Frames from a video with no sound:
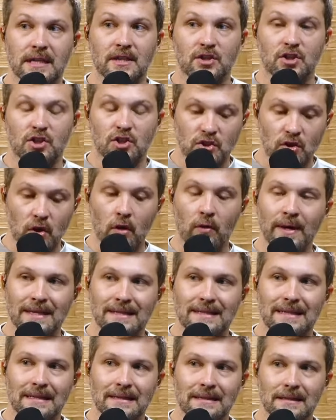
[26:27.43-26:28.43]
is so
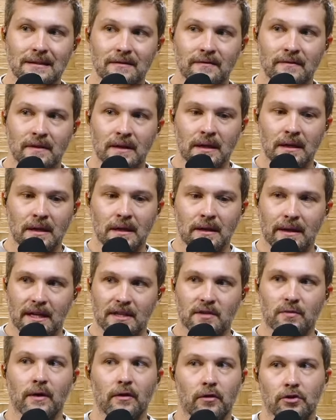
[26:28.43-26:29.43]
intensive
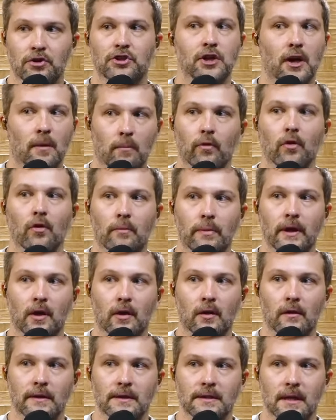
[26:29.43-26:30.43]
that's why they're jump roping all
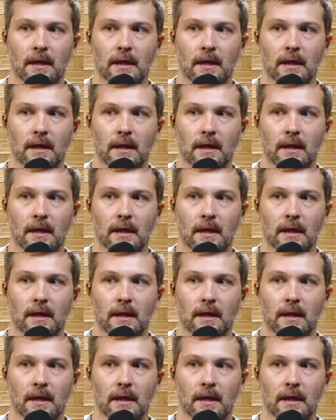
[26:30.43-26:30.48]
yes.